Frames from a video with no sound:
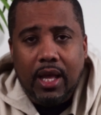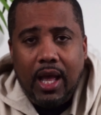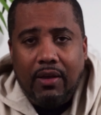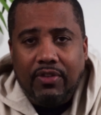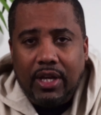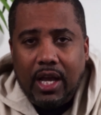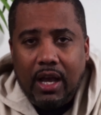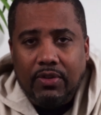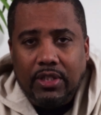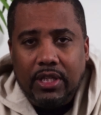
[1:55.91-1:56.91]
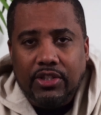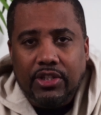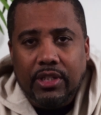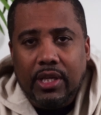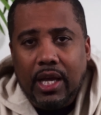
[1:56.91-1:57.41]
have that
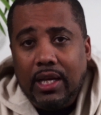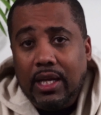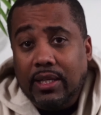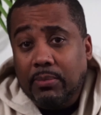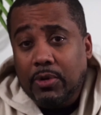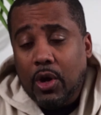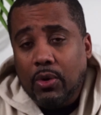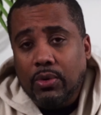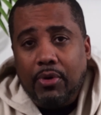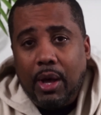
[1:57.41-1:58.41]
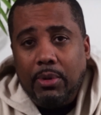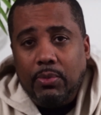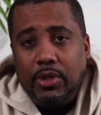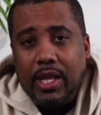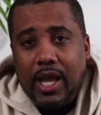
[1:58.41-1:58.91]
conversation, and let them go. Problem
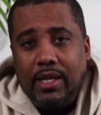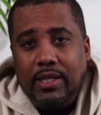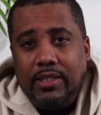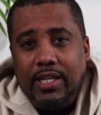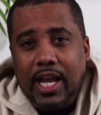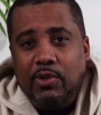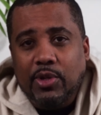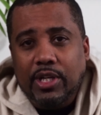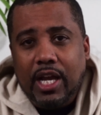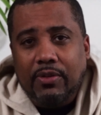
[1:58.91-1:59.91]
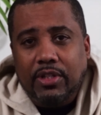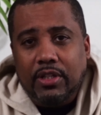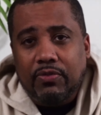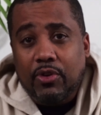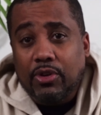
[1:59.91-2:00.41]
with that is now you're going to have to
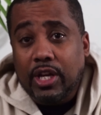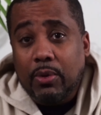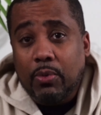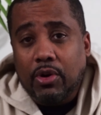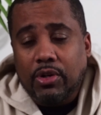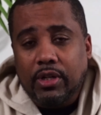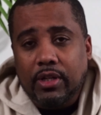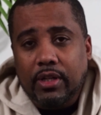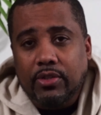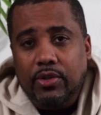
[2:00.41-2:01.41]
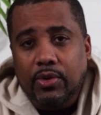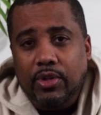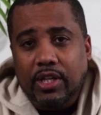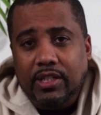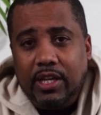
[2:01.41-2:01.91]
defer their work. So
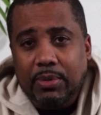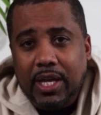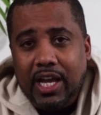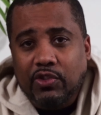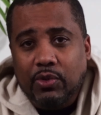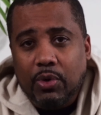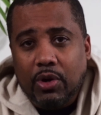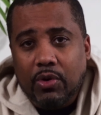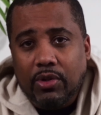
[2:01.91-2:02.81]
it's going to be extra work